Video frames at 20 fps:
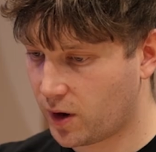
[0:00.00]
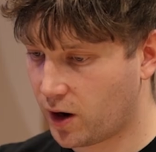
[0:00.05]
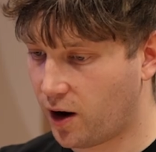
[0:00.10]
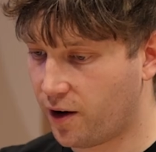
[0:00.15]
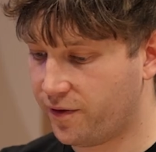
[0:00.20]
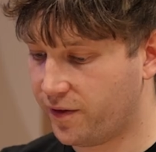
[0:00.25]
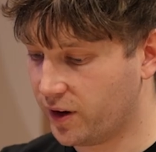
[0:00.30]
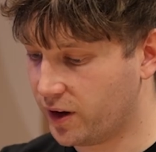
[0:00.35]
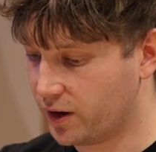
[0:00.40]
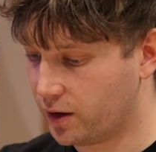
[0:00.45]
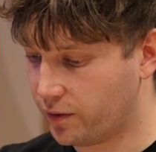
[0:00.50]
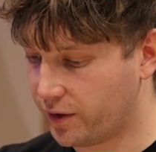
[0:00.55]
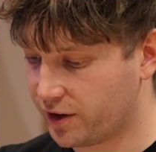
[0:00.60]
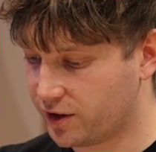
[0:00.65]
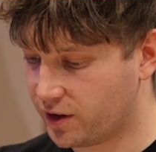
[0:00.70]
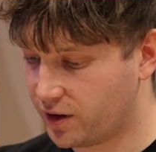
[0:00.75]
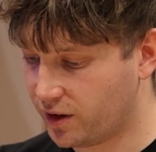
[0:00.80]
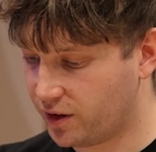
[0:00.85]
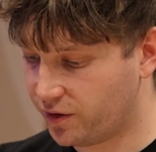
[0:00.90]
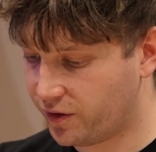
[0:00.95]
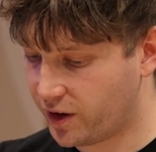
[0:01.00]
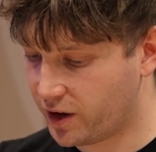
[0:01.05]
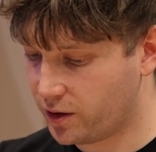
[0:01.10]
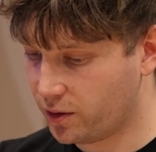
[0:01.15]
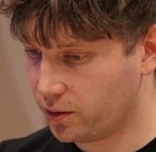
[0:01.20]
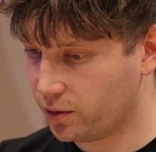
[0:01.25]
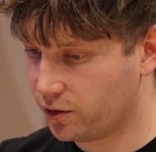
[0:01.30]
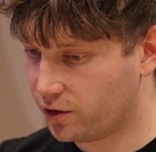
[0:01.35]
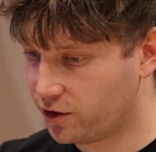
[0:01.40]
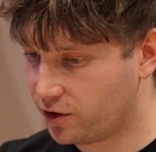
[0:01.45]
I'll fill in the rest of these
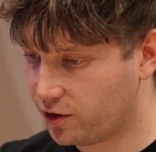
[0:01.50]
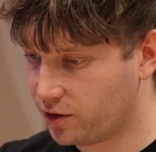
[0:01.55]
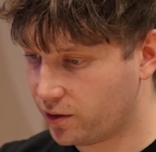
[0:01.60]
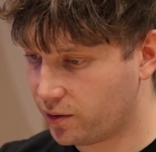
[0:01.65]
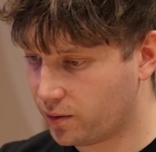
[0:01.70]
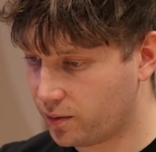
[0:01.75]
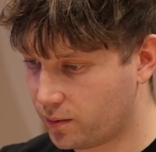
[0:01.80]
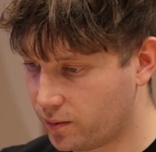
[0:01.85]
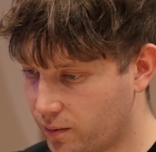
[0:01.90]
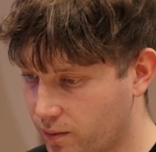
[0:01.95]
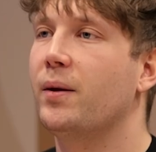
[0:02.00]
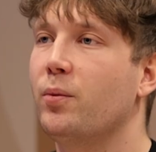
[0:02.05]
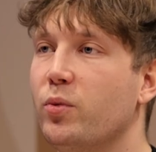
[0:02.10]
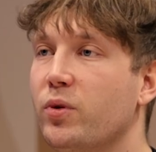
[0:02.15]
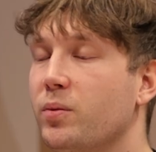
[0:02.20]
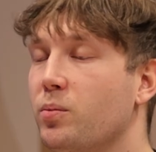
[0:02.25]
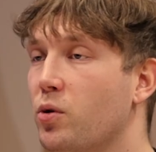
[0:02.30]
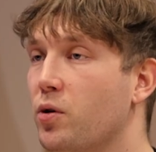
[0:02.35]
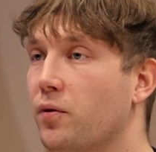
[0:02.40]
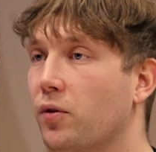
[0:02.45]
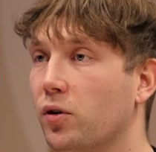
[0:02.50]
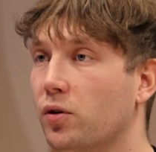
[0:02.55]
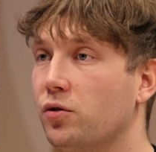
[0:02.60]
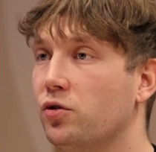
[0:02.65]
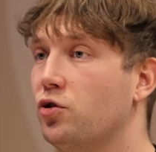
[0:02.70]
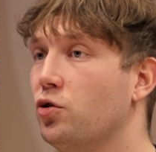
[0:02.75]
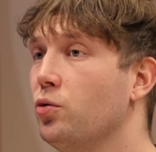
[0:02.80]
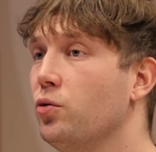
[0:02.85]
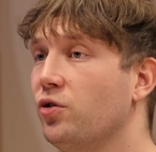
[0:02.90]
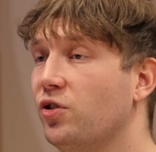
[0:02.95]
fields. Then we move on
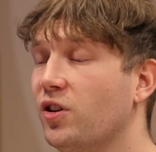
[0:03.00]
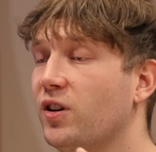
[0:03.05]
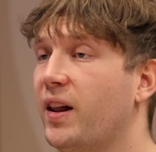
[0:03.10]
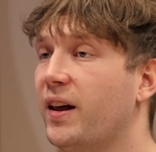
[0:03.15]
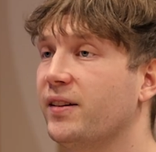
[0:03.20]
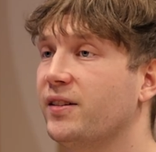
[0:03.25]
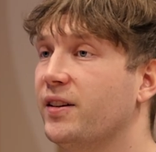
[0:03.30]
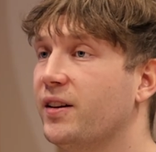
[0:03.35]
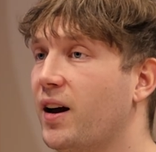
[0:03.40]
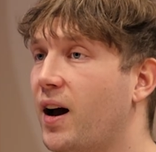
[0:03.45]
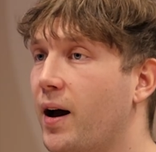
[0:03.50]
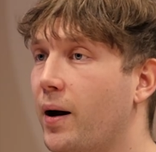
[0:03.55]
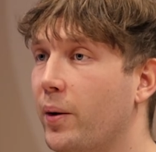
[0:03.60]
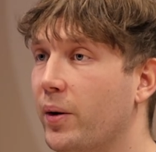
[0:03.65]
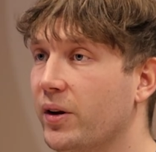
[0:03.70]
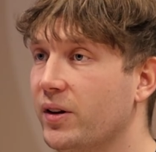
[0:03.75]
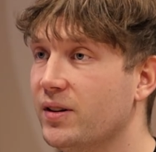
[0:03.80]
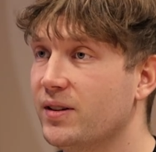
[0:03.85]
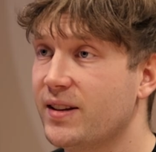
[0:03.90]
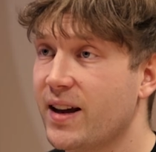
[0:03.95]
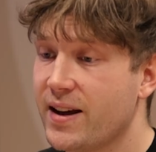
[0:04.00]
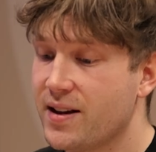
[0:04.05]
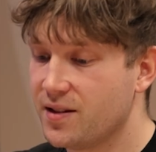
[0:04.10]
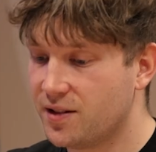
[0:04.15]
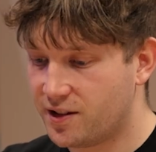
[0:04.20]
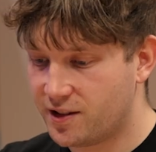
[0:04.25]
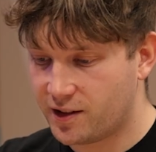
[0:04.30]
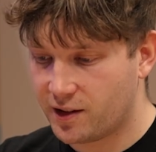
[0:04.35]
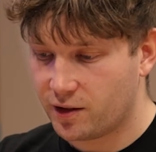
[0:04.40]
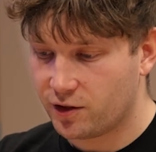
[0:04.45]
to selecting our
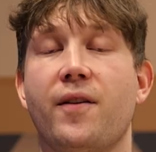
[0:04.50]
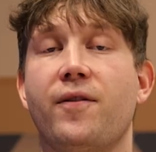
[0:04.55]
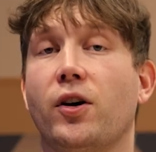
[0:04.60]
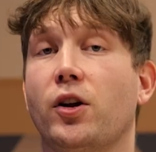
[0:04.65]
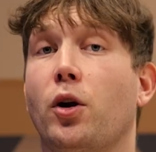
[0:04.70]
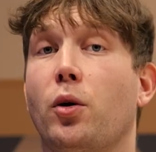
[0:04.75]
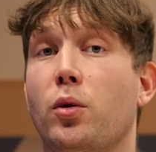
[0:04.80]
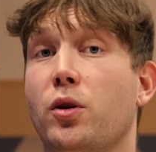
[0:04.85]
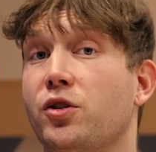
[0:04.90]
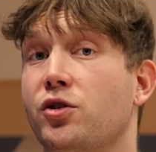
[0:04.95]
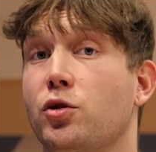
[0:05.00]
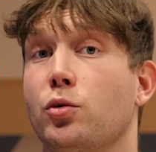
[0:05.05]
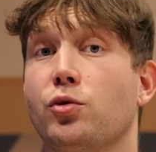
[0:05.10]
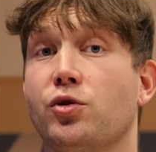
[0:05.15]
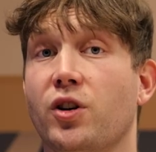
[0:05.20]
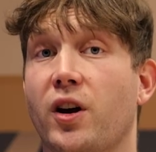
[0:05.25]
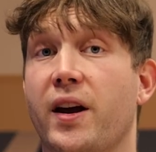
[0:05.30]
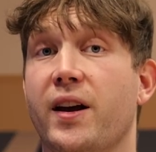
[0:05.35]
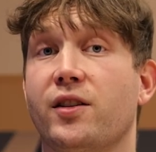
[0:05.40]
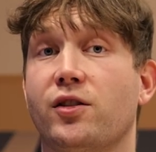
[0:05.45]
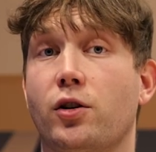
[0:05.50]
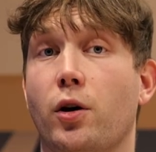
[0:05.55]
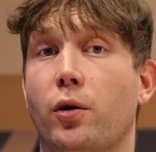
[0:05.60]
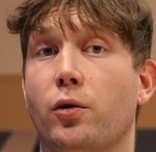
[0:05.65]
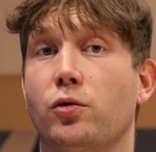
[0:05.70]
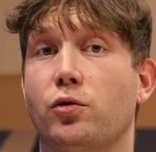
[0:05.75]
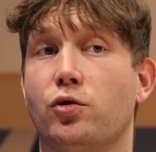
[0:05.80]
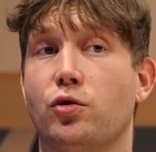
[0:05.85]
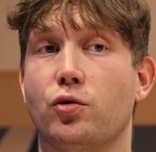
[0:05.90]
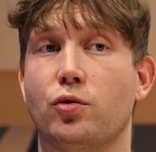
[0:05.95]
dates. If I know this user is
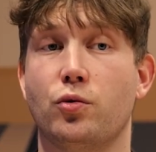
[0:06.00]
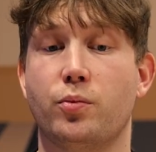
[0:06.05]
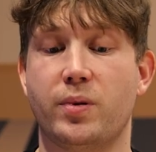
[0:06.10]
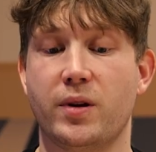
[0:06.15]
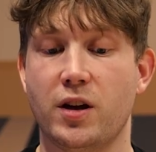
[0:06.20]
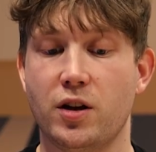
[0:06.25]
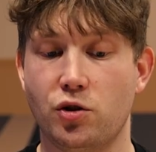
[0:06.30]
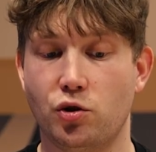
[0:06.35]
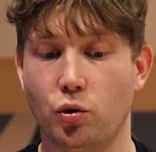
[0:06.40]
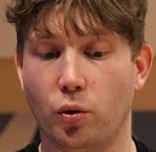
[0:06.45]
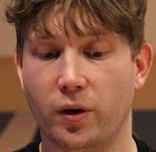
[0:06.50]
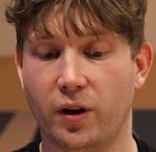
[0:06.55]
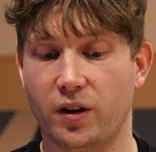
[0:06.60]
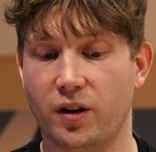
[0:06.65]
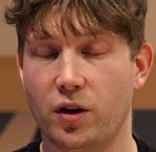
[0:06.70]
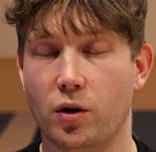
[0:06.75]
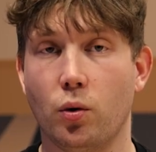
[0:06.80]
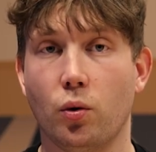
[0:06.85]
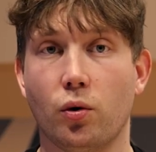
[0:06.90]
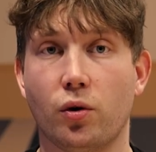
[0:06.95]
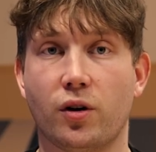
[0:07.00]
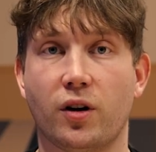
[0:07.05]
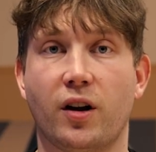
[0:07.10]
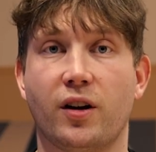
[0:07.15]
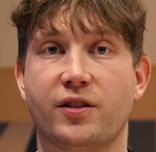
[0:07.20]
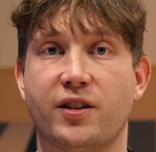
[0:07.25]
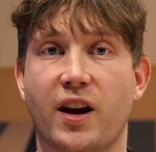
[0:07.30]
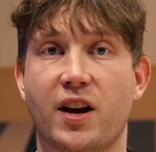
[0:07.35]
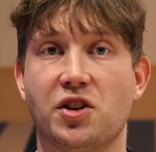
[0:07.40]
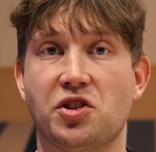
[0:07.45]
going to be joining the
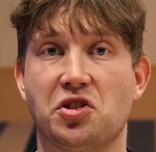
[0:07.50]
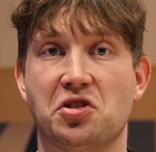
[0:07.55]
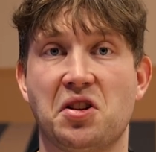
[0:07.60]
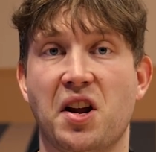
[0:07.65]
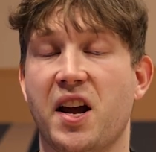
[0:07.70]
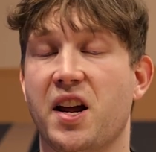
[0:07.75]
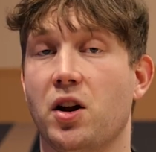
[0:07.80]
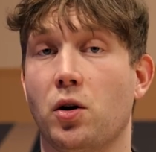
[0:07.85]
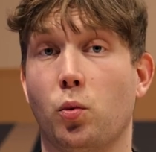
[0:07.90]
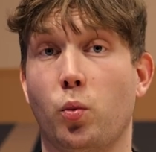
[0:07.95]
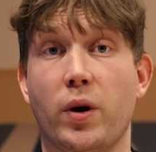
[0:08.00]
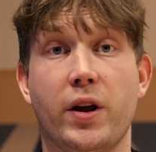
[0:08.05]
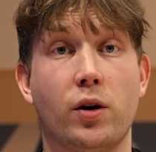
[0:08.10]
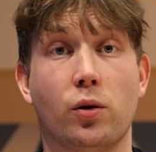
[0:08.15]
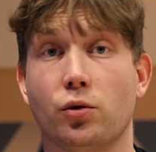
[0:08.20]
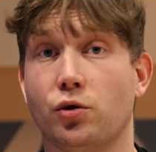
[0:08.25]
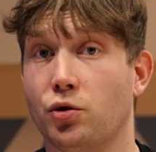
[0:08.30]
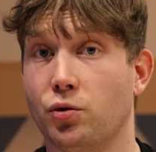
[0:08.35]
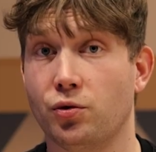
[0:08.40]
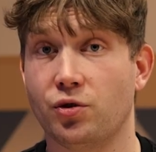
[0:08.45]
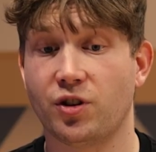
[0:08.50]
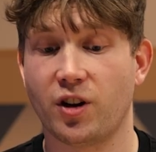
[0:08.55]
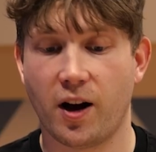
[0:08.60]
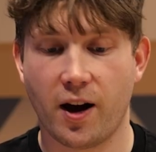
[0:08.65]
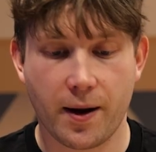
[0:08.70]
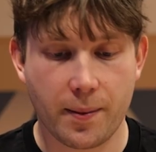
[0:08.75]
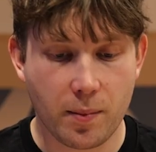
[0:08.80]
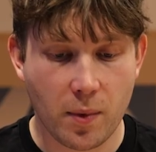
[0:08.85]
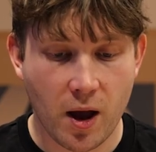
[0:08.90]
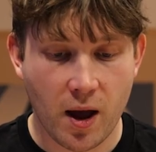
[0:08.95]
organization in a week or two's
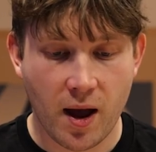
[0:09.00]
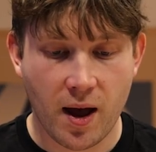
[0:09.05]
time,